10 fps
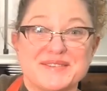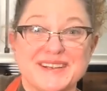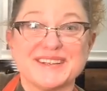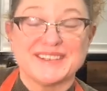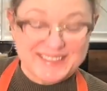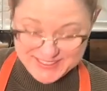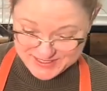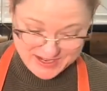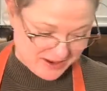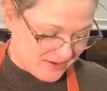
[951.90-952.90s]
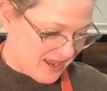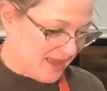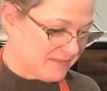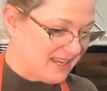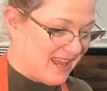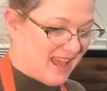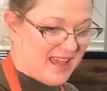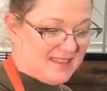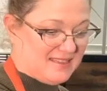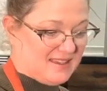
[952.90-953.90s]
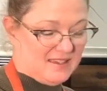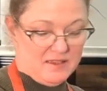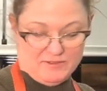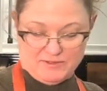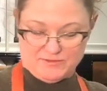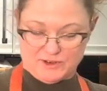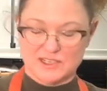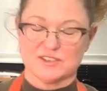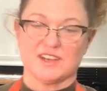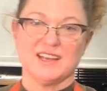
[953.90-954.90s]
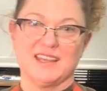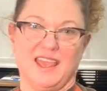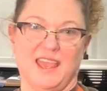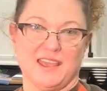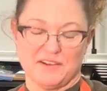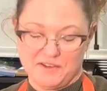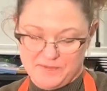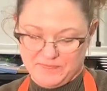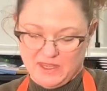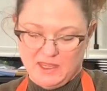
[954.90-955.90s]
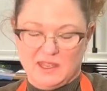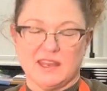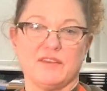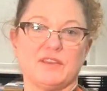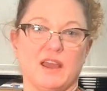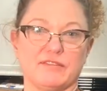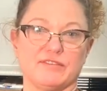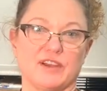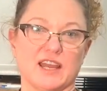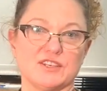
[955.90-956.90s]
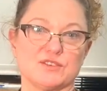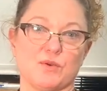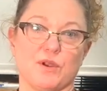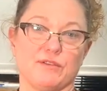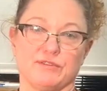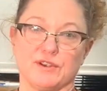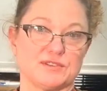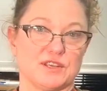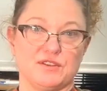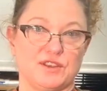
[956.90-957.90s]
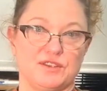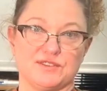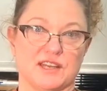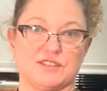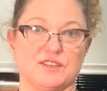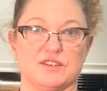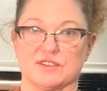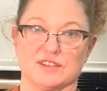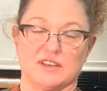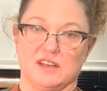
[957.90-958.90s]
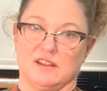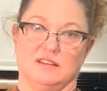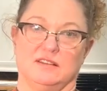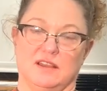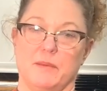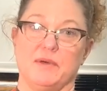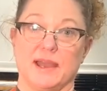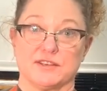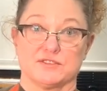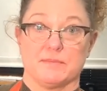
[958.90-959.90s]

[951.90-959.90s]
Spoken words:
we're good to go. I'm gonna add the freeze-dried kale. Now, if you have fresh or frozen, you can use that too. You're just gonna need a couple extra